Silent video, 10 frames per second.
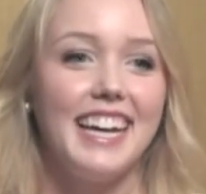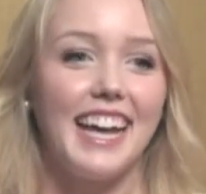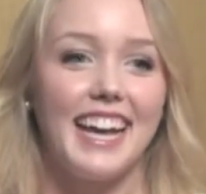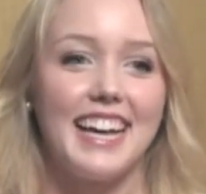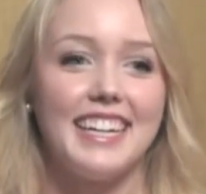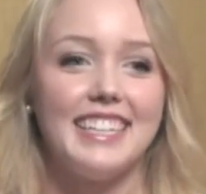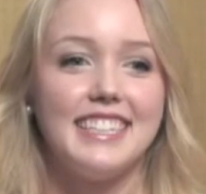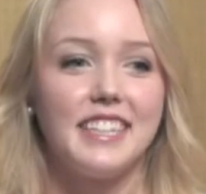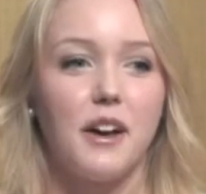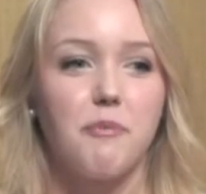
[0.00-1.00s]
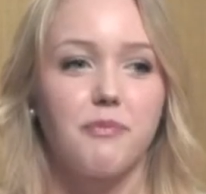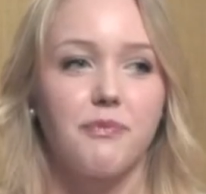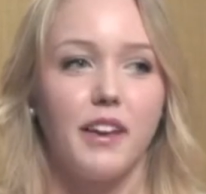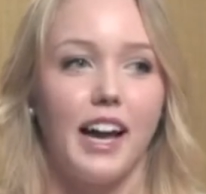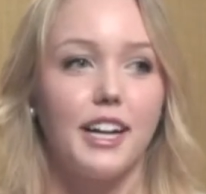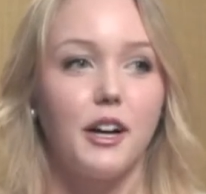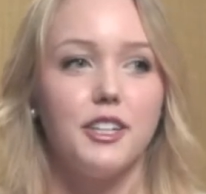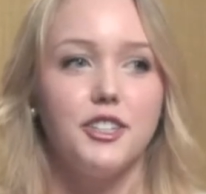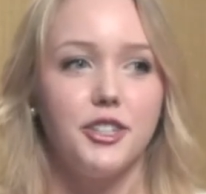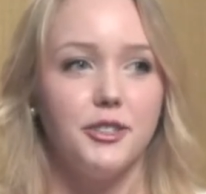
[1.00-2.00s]
And I go
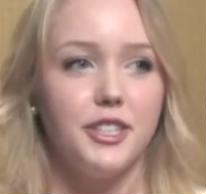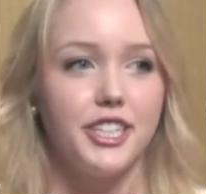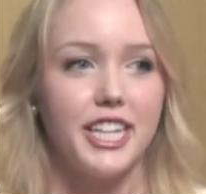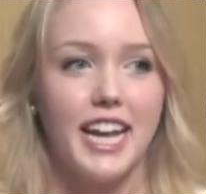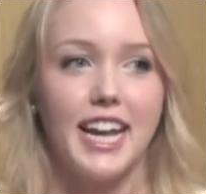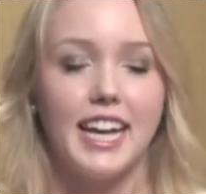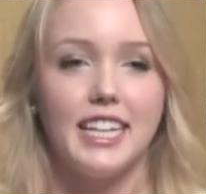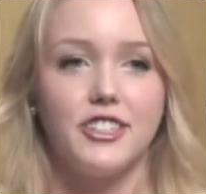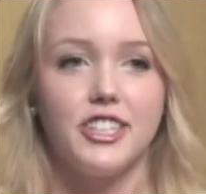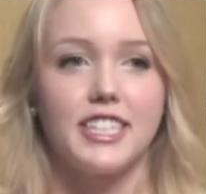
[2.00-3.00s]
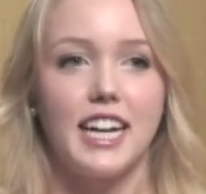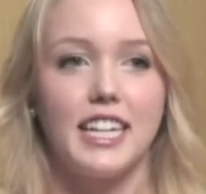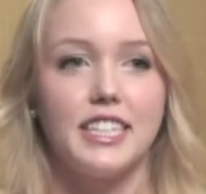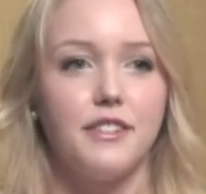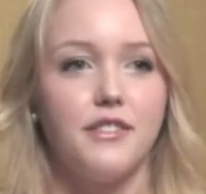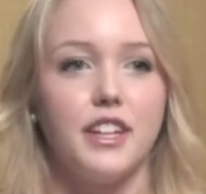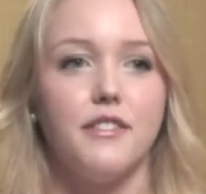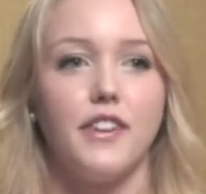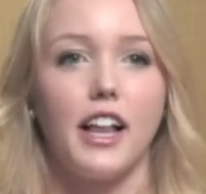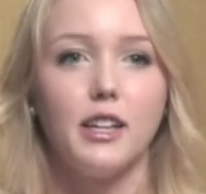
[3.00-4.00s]
to junior day, and it just kind of
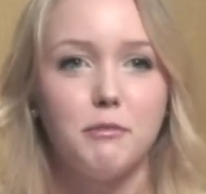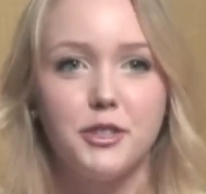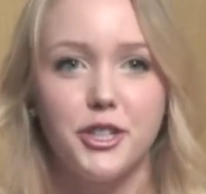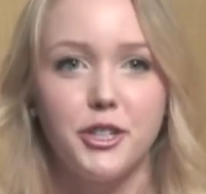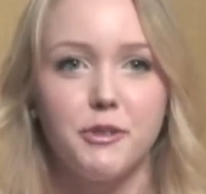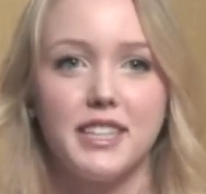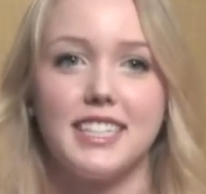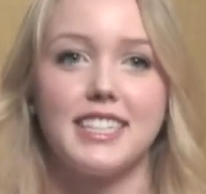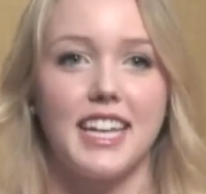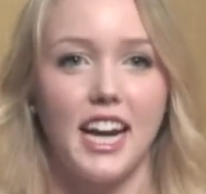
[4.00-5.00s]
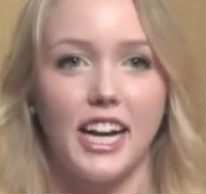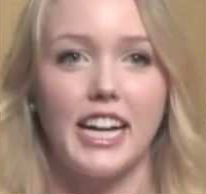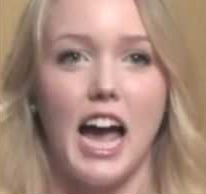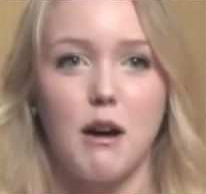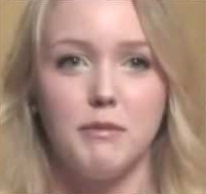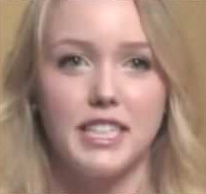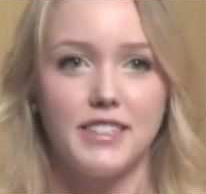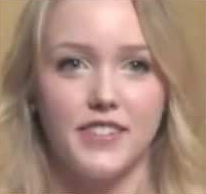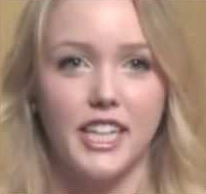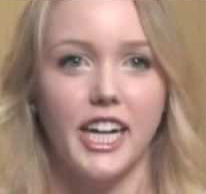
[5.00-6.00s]
envelops you with this caring
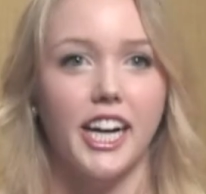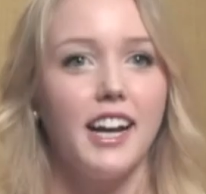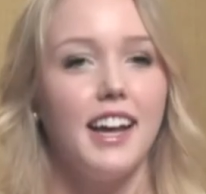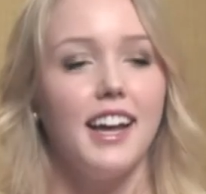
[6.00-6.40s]
atmosphere.